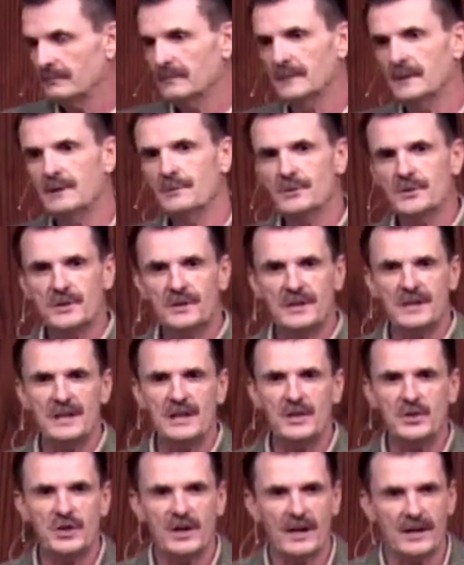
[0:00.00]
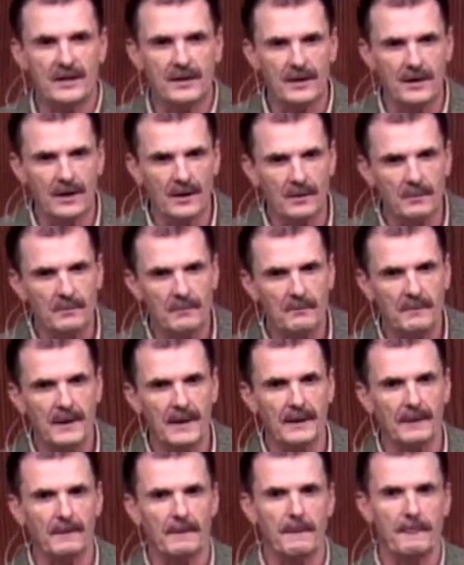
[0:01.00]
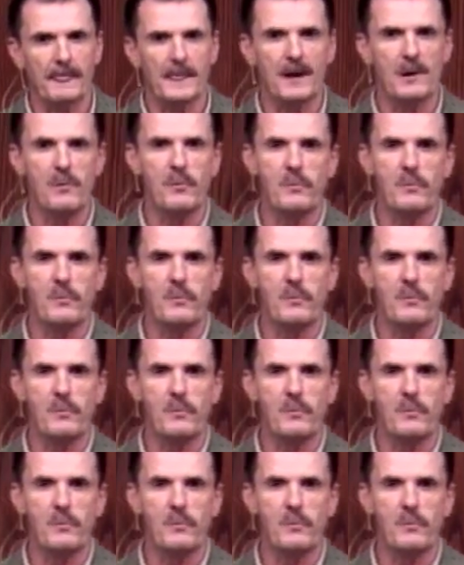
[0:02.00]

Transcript: He was a D J there back...